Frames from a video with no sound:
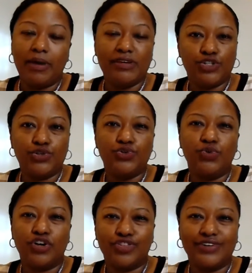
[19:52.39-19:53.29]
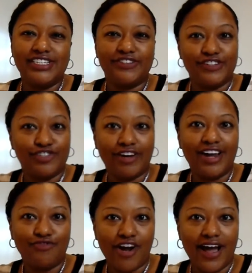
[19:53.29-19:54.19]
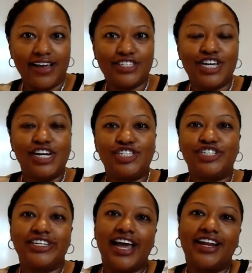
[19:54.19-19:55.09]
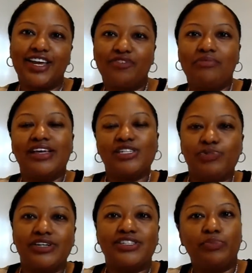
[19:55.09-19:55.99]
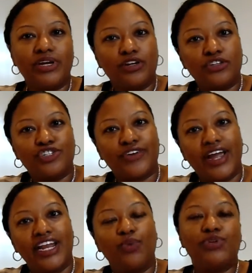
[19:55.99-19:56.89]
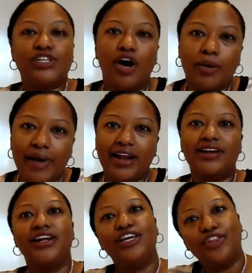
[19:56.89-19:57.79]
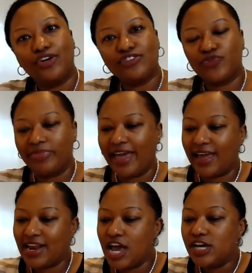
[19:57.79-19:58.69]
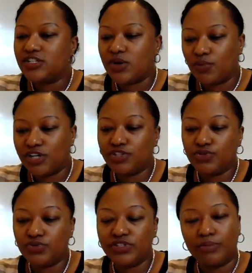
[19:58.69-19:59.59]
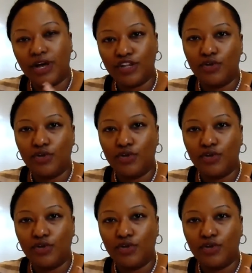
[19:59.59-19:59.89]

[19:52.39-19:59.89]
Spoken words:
maybe 2 or 3 different train rides just to kind of give him the experience of being on the train, and we talk about it and he learns from that. So I want to do a